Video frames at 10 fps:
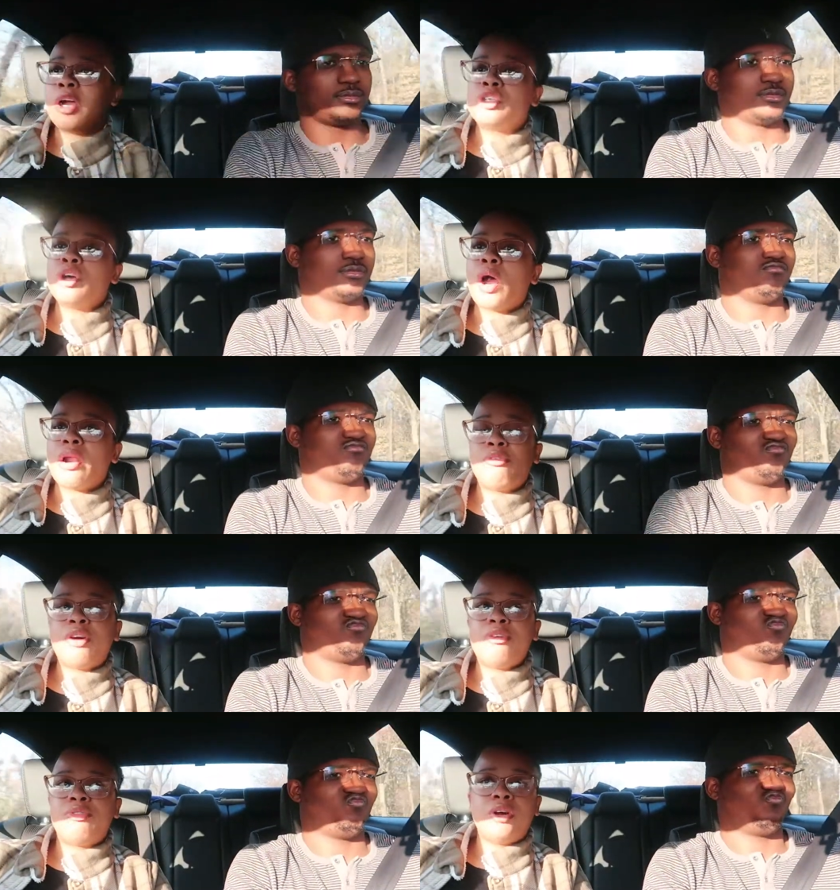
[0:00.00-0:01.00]
Speaker 1: to make a joke, I
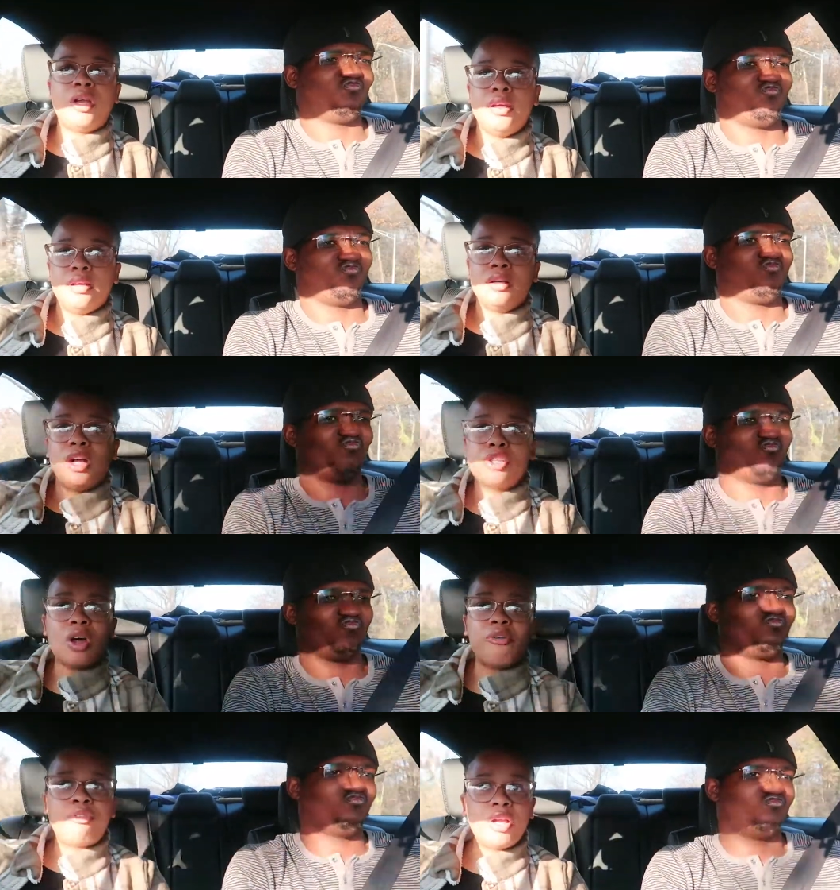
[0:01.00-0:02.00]
don't find it funny. It's
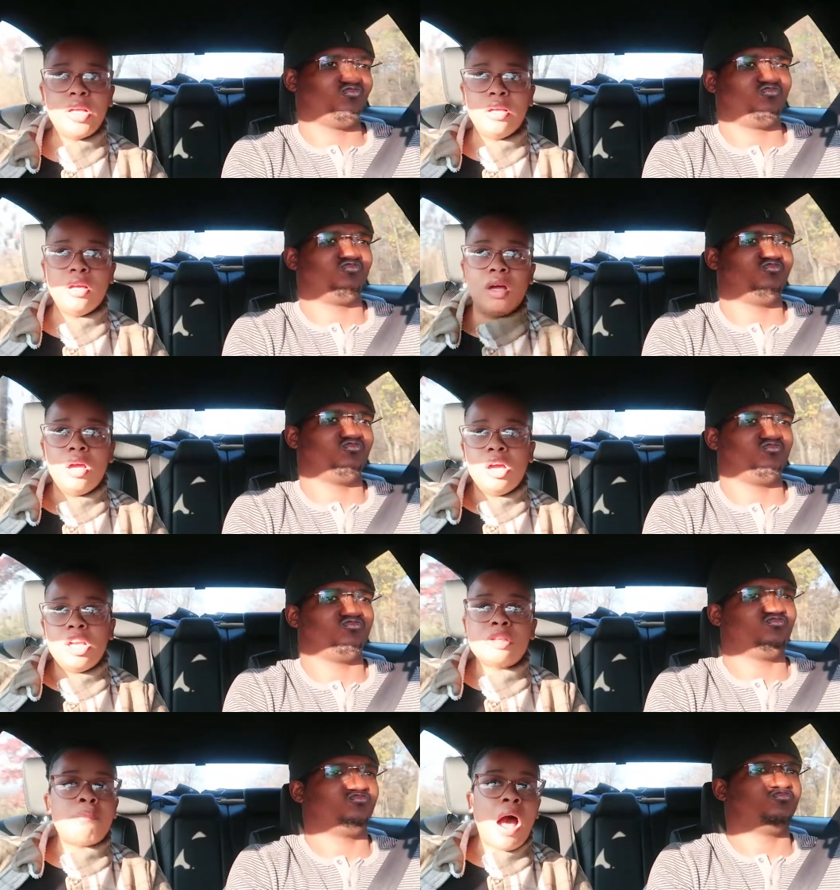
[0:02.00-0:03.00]
not funny.
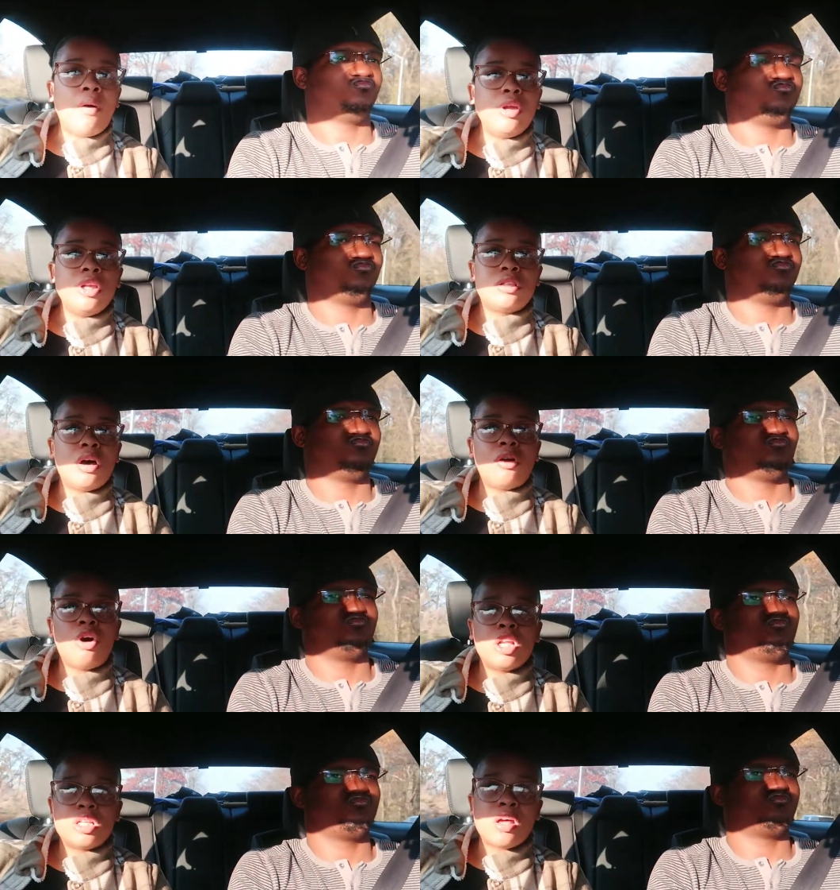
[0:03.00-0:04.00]
There's power in the
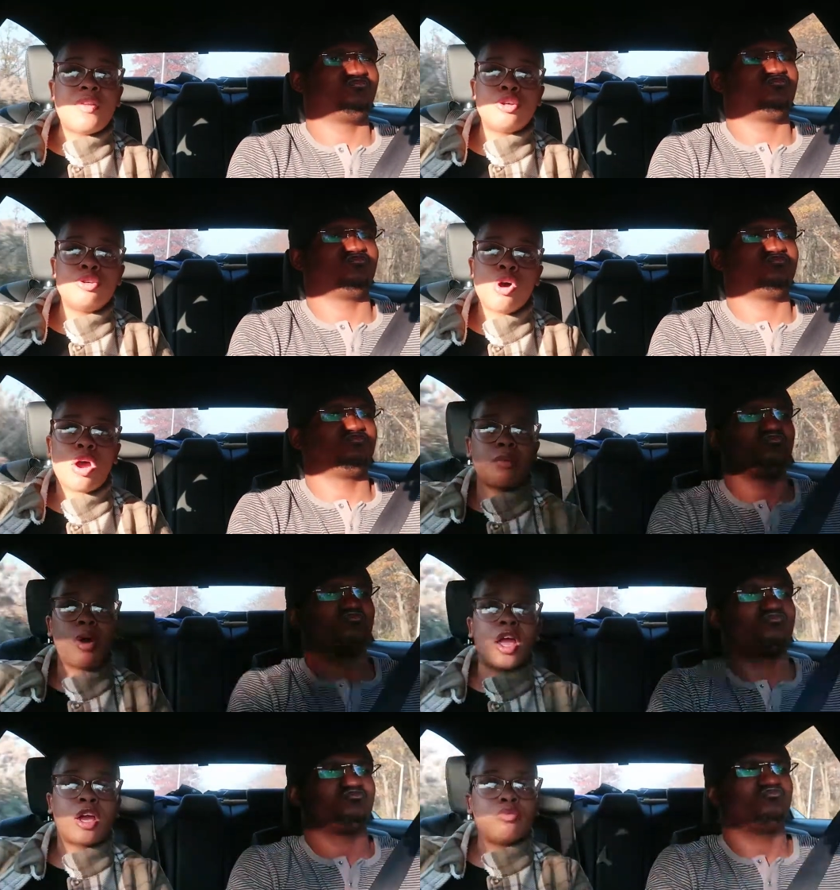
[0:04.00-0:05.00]
tongue. All this stuff that you're talking
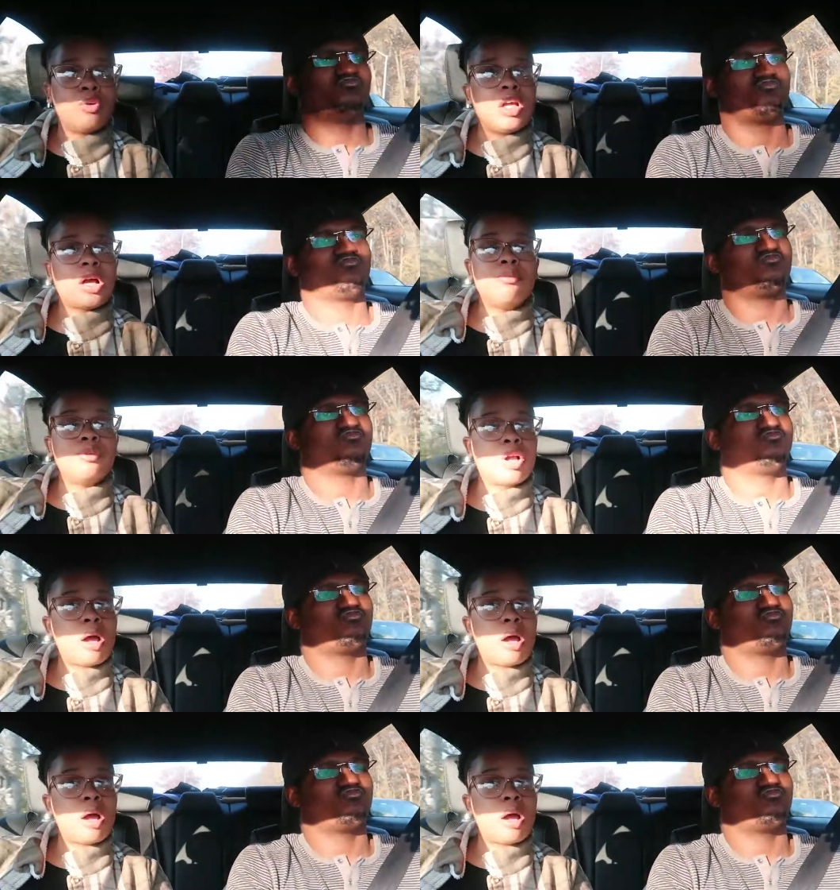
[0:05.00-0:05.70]
about, it could really come